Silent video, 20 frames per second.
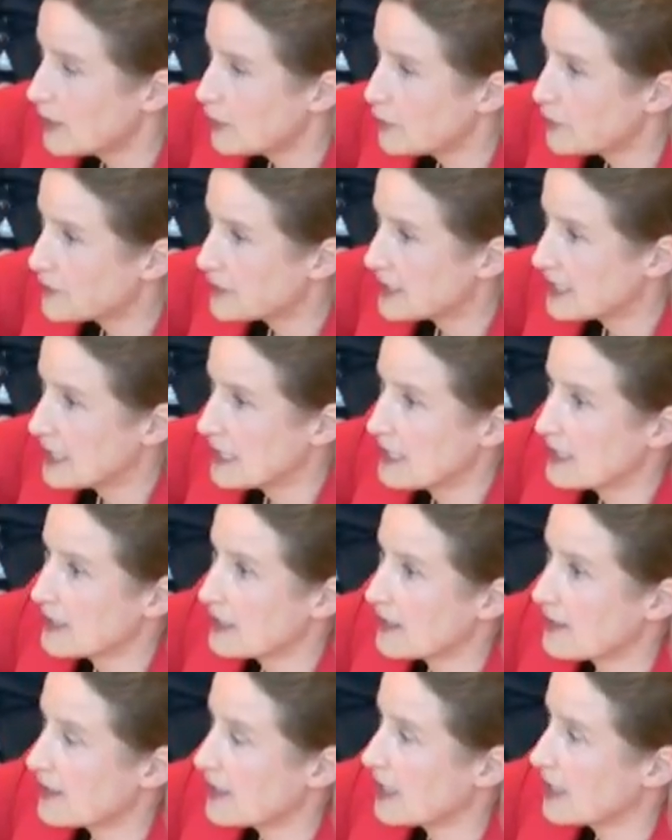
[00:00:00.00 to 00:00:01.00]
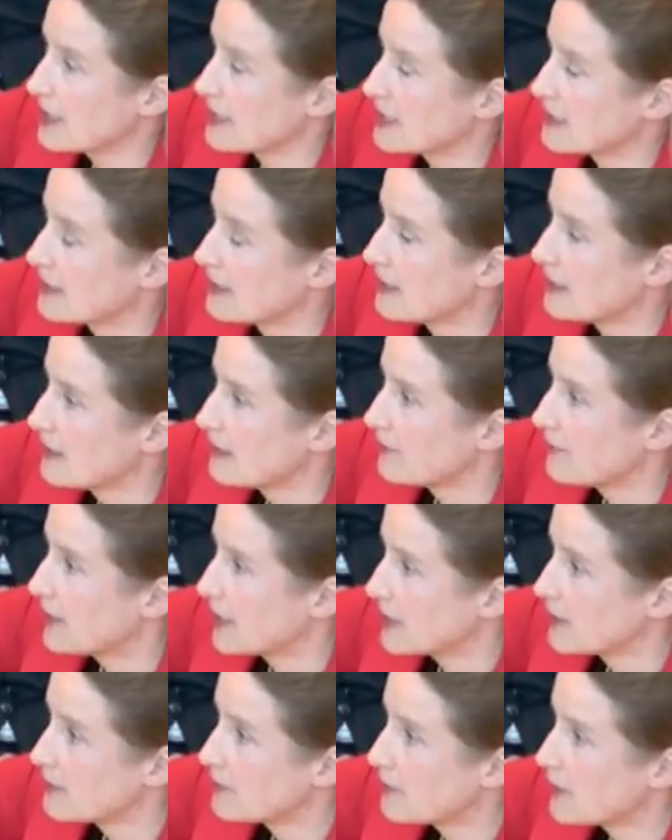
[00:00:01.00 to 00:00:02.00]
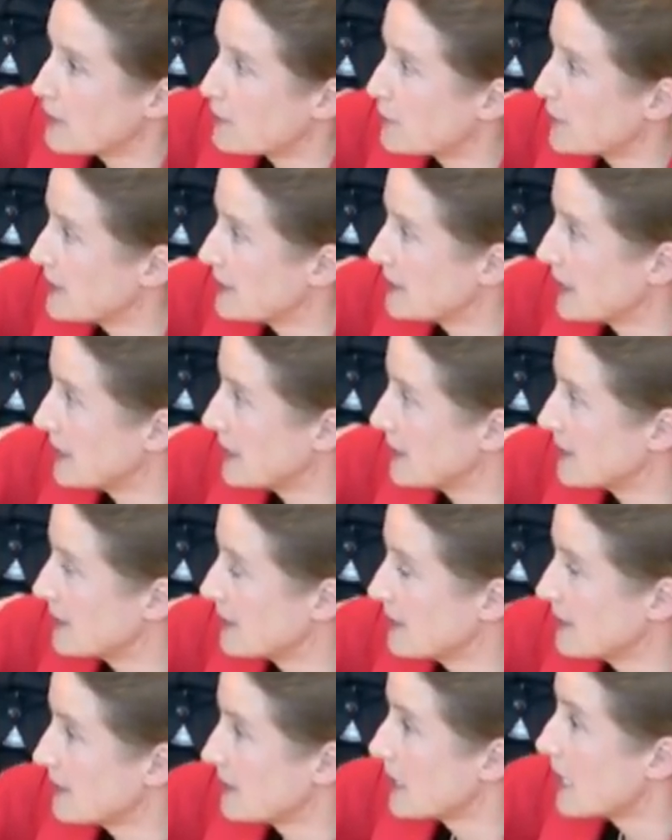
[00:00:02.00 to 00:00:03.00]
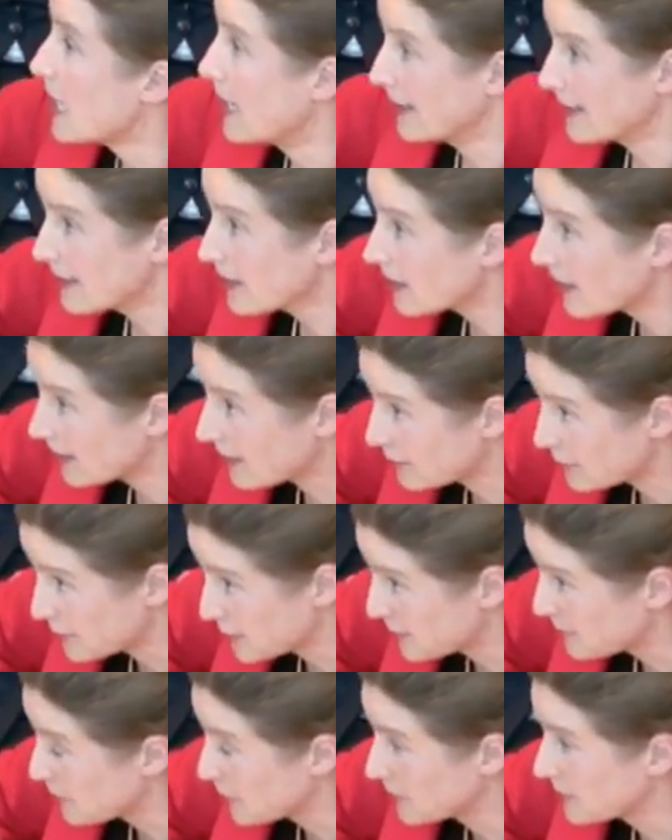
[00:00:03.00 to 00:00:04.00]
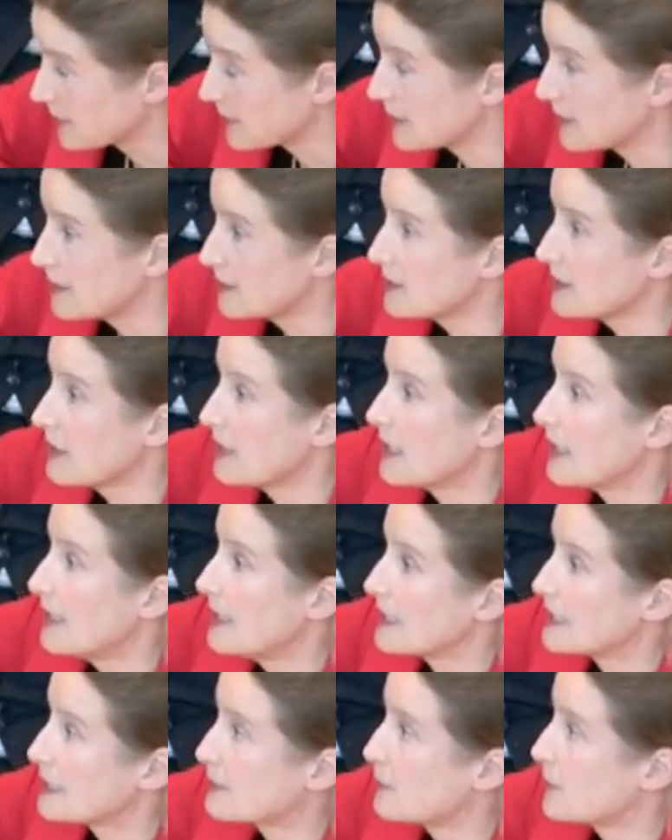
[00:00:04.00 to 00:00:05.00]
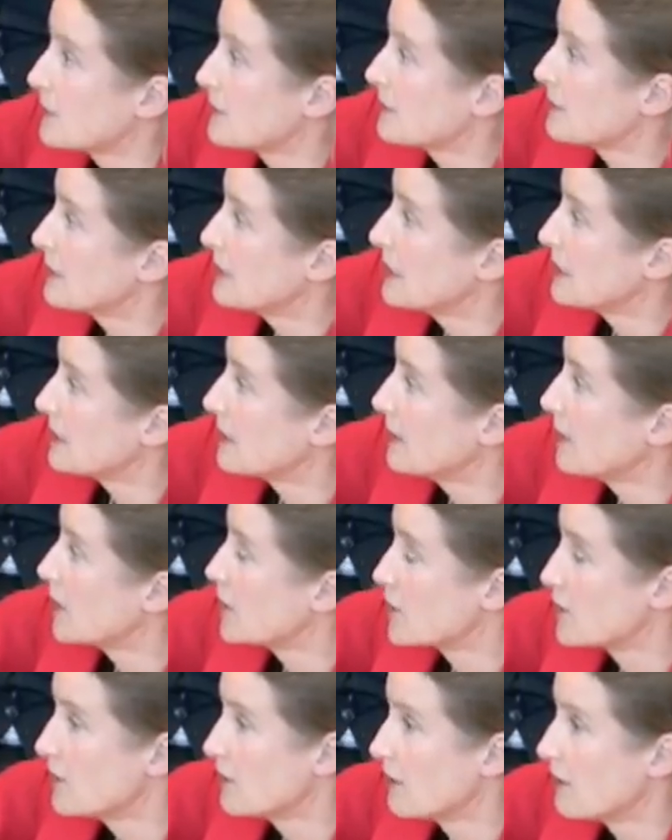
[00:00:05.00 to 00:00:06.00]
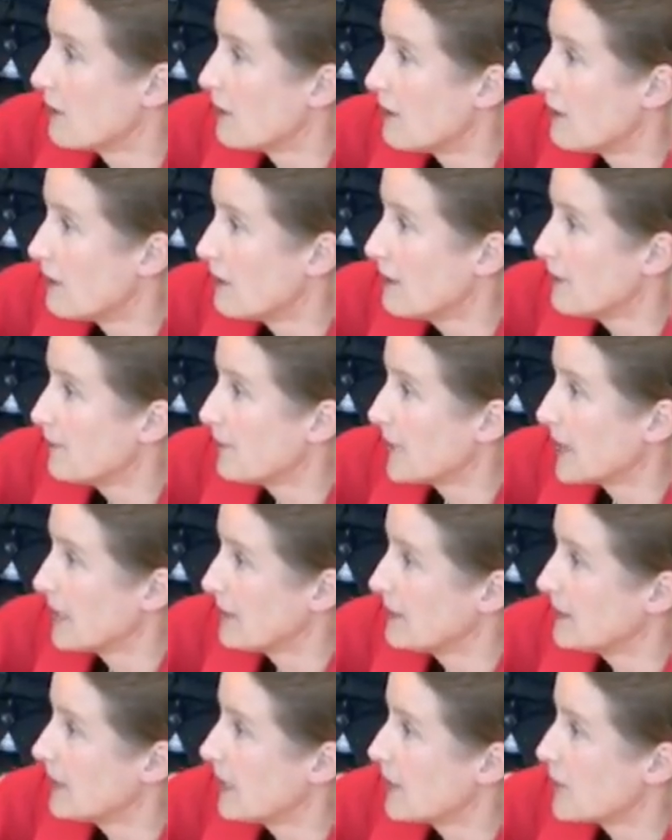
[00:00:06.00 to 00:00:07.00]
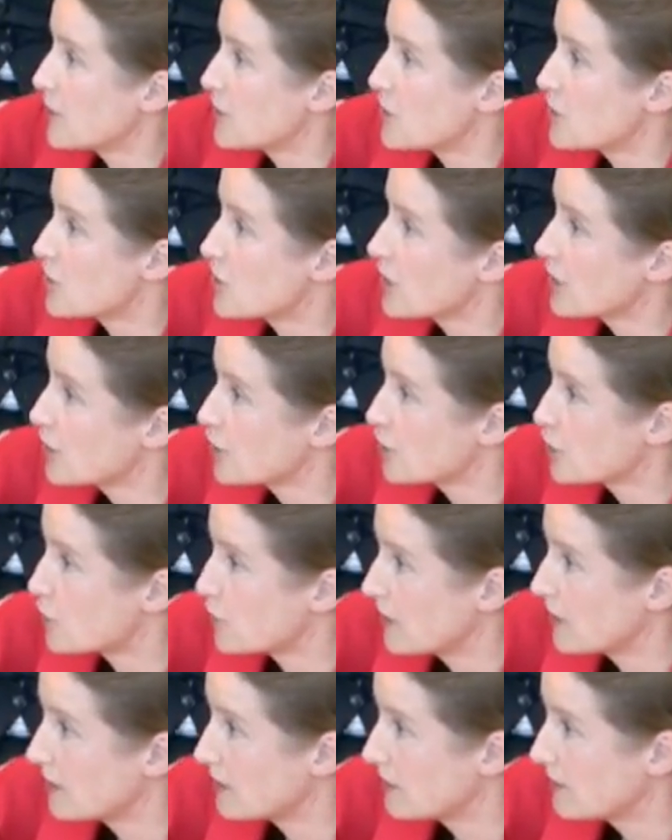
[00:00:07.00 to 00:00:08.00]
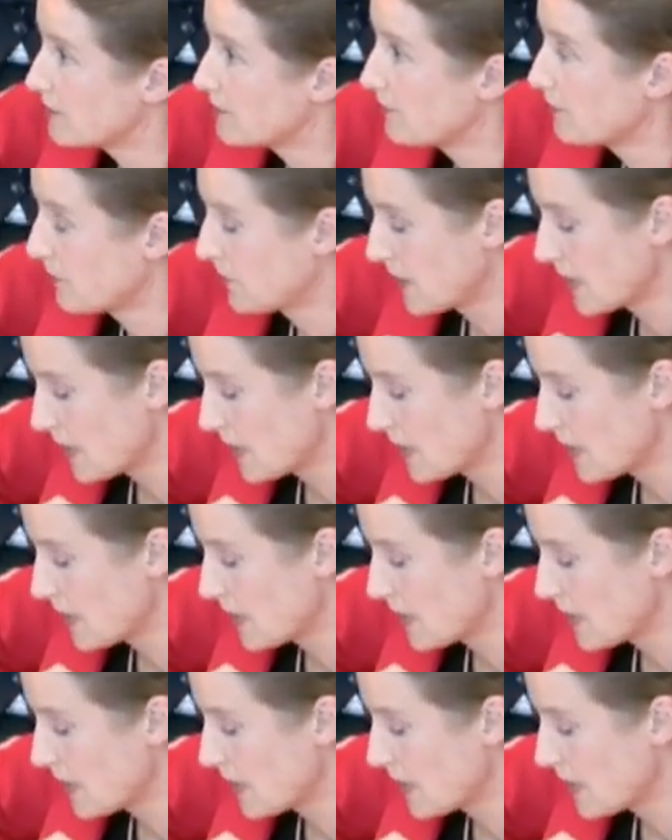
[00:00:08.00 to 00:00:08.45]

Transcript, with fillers: And you've seen that Vattenfall presented, unlike respondent, experts on international law and the Energy Charter Treaty.